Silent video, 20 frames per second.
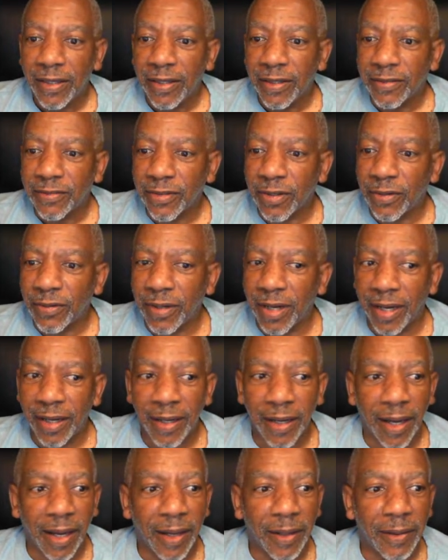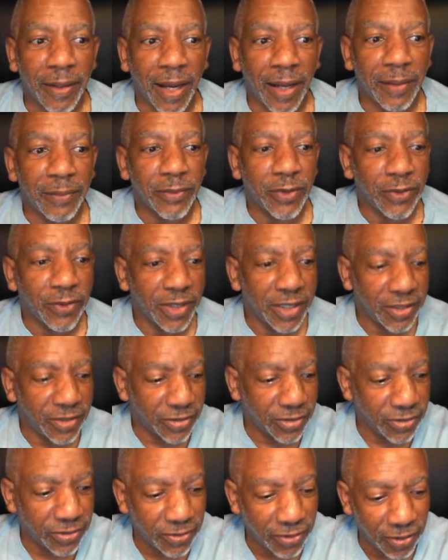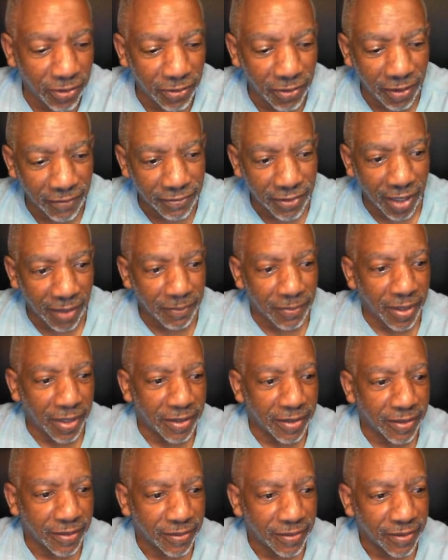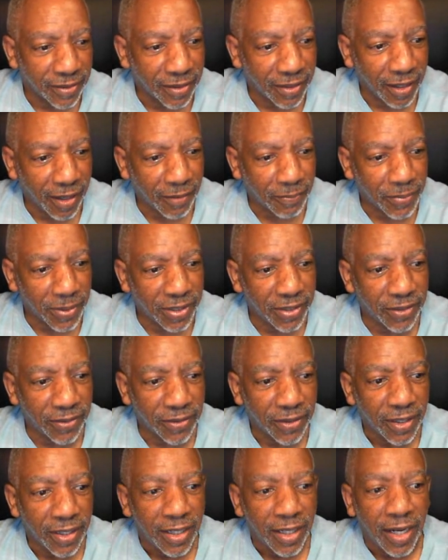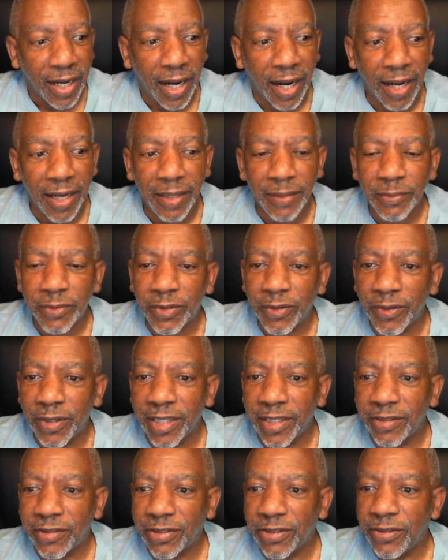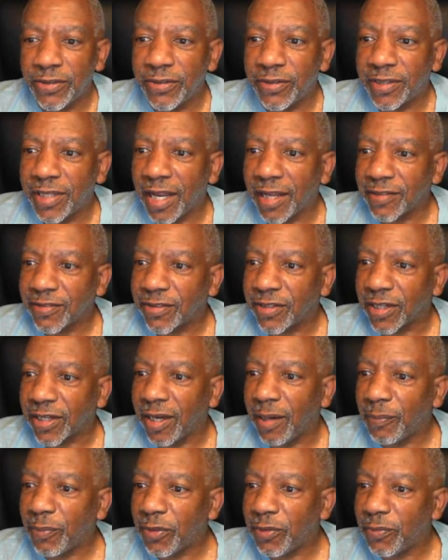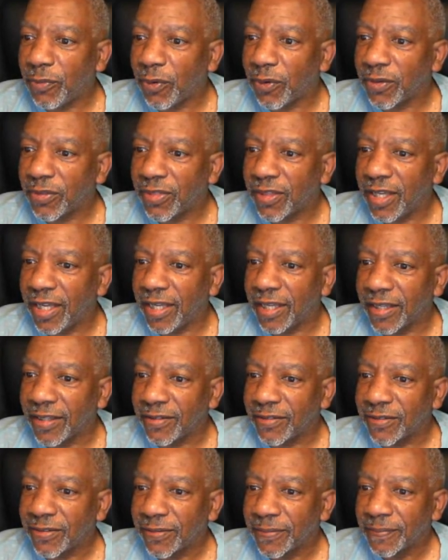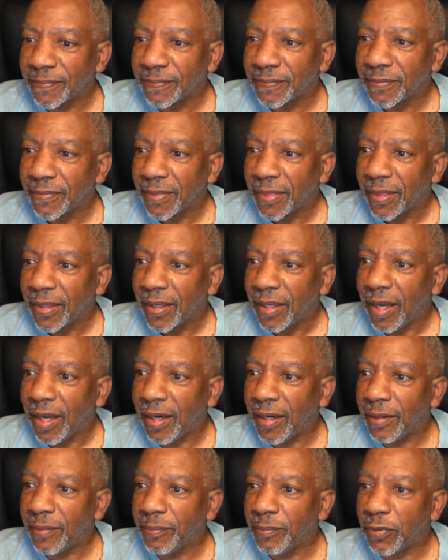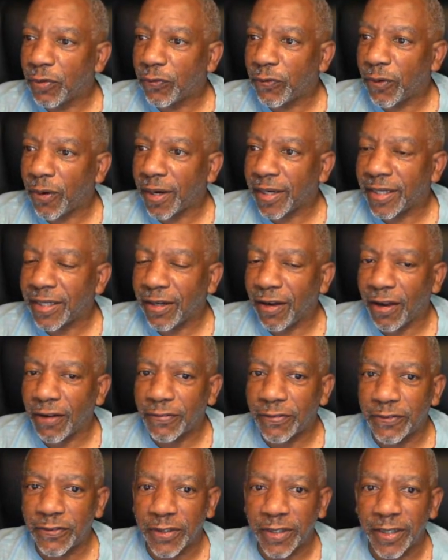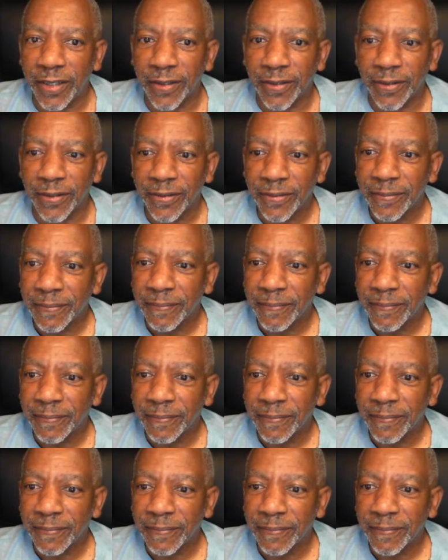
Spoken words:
So I'm going to, I've got my copy here. I am going to test a couple more things before I get off of here.